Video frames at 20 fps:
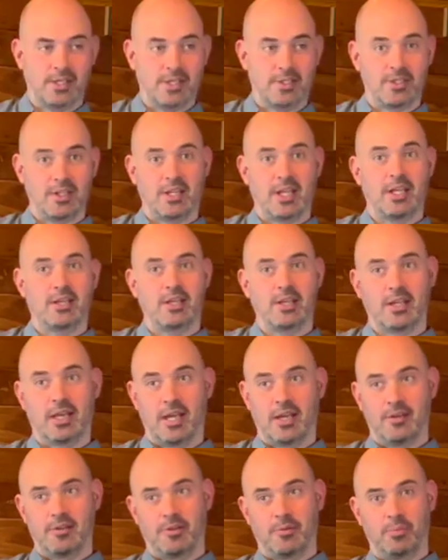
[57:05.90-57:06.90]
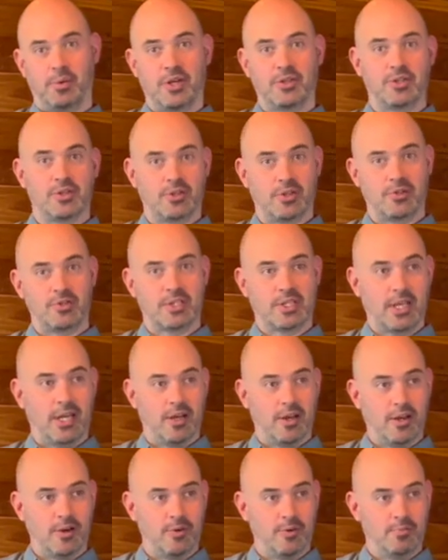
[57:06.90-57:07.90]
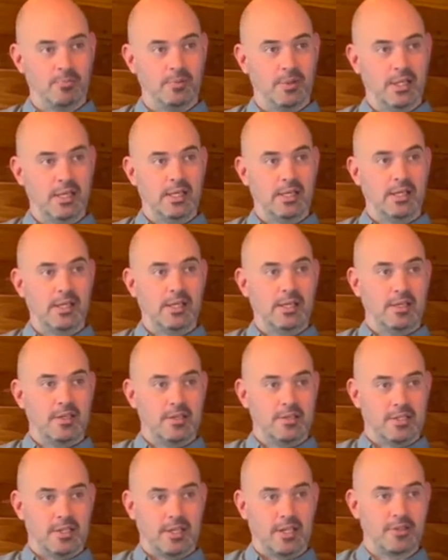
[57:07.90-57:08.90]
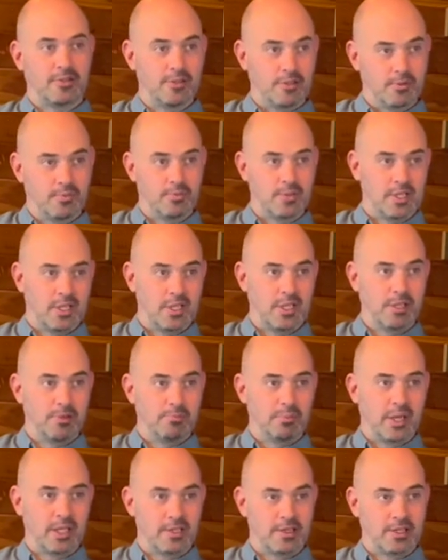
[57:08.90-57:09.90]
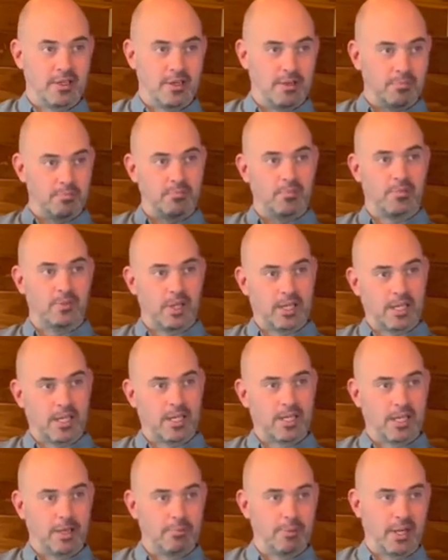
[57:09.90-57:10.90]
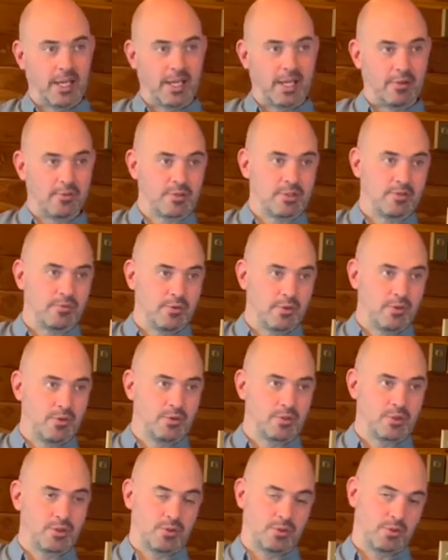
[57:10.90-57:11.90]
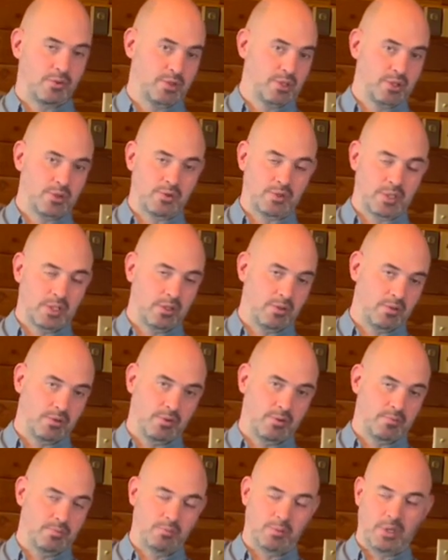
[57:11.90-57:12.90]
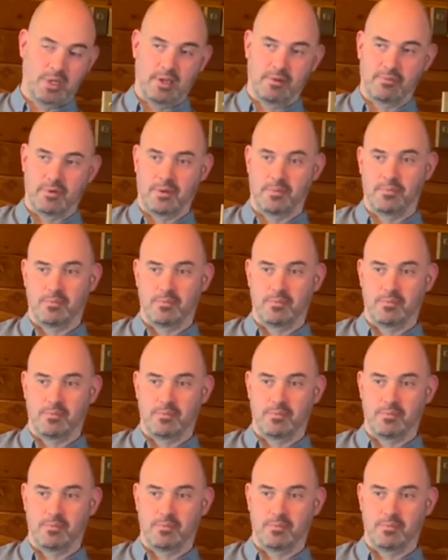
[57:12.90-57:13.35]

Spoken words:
And so then you get the pressure's on to get home, to then do tea, bedtime, and then get back out to the forge or study or whatever. Yeah.